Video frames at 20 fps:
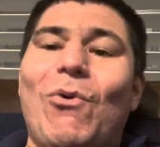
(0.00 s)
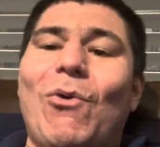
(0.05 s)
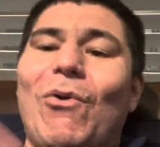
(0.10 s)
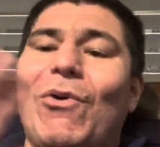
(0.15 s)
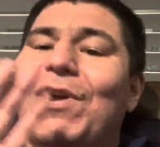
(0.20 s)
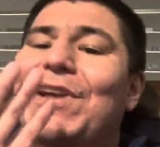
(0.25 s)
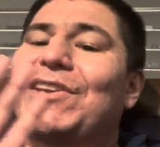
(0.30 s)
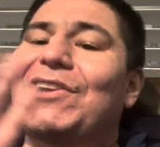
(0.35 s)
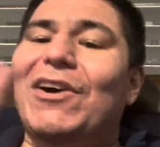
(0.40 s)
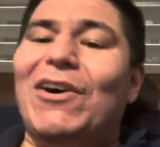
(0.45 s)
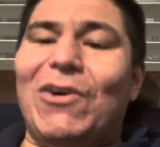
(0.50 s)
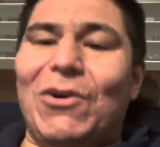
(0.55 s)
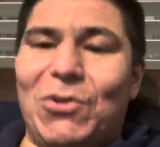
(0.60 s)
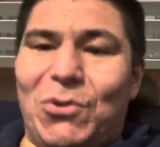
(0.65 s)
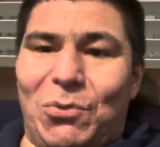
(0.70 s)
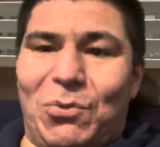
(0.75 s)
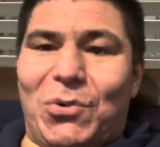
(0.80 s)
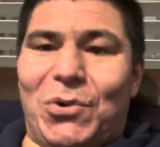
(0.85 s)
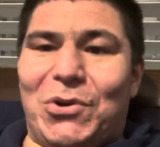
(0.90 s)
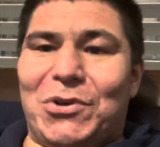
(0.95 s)
in
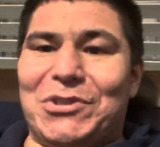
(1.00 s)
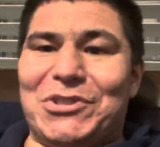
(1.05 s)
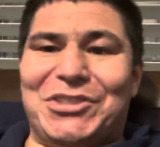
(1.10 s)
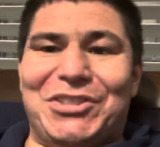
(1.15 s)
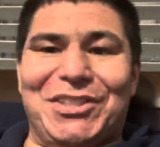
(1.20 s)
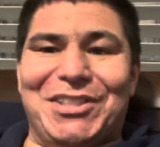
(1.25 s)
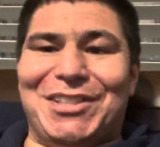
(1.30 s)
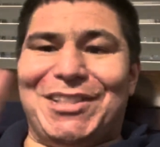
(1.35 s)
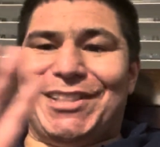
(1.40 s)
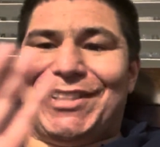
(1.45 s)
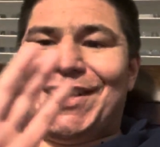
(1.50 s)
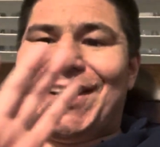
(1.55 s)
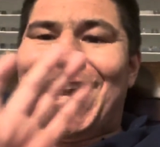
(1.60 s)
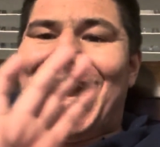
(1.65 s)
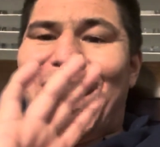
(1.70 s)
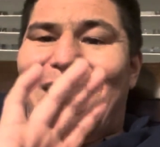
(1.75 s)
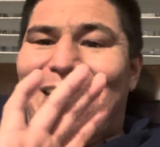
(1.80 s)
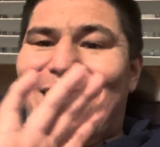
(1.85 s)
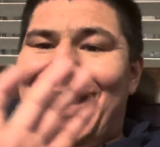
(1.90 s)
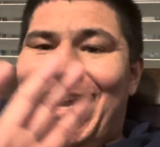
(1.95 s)
other words, the
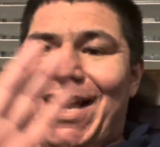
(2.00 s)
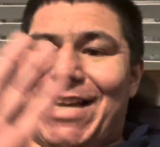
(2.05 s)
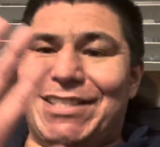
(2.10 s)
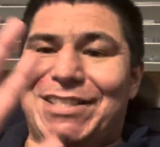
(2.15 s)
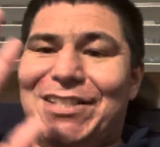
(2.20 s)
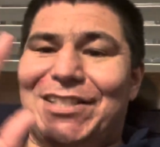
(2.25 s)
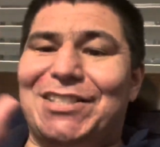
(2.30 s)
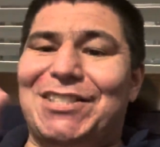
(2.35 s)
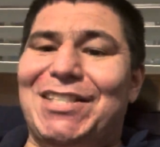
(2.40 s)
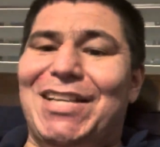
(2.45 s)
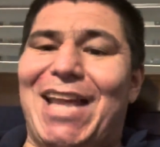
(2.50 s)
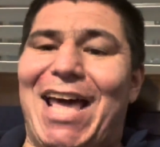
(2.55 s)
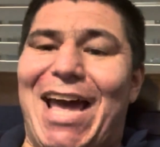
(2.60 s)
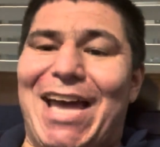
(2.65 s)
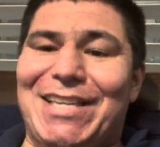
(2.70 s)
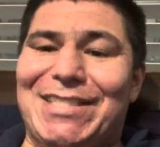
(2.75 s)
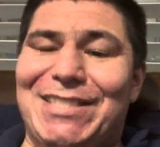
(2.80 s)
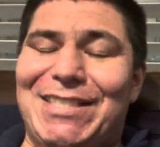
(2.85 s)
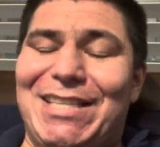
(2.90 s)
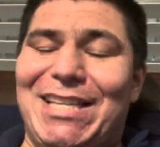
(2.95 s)
guy has his
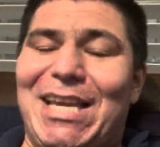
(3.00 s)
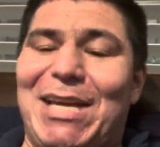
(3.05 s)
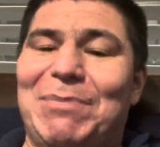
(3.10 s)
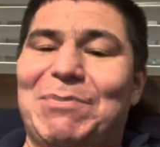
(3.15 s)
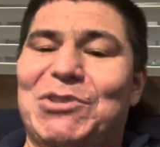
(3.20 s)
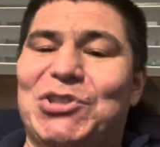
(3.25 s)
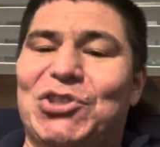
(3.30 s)
last name